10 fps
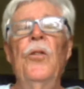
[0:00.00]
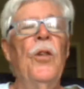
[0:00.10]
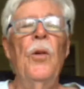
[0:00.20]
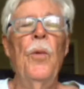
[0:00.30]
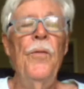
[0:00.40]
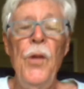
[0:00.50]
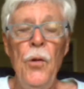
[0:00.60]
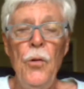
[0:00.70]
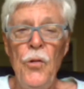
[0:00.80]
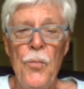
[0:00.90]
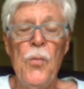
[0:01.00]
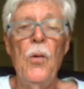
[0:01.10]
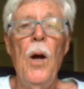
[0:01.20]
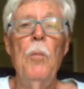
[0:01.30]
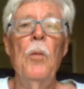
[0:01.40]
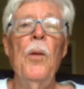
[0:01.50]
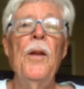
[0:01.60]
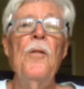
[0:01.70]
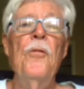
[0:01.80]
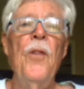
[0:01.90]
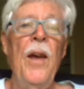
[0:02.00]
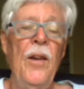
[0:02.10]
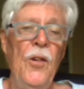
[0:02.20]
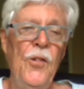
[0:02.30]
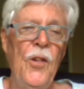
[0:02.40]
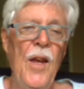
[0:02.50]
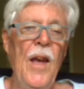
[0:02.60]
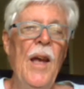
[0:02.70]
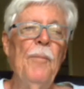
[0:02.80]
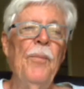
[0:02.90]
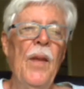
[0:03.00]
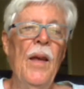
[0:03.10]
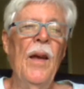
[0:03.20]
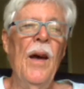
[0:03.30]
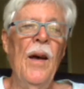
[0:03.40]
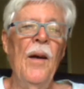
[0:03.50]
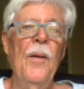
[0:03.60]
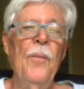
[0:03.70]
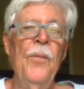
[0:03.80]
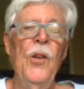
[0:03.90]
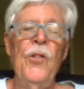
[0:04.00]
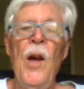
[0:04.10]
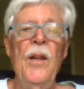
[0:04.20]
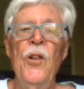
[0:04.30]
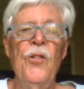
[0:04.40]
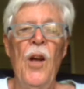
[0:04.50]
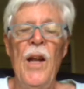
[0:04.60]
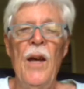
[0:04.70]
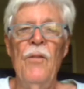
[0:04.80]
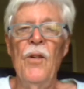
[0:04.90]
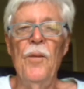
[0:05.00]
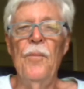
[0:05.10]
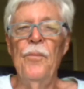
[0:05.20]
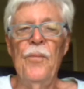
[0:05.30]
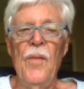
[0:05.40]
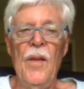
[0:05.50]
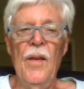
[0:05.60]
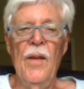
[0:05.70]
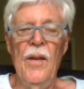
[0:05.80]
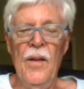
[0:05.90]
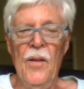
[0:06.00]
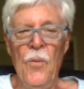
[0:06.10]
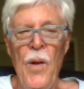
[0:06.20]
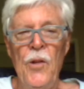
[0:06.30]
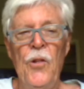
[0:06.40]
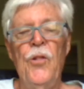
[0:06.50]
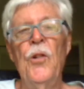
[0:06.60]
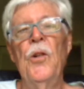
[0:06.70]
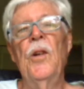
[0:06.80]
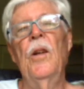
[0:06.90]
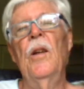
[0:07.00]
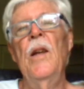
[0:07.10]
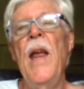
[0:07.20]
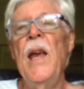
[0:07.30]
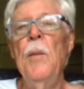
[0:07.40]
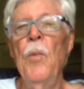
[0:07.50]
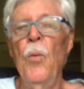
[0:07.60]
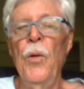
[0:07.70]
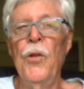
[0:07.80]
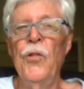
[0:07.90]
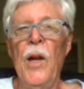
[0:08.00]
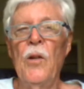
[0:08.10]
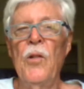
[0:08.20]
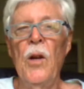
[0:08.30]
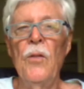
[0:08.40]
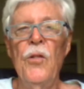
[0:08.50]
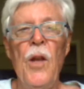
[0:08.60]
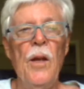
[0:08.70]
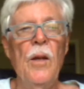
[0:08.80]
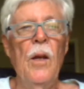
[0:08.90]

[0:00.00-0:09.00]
reviews probably fakes, this guy does not have a registered name with the Secretary of State.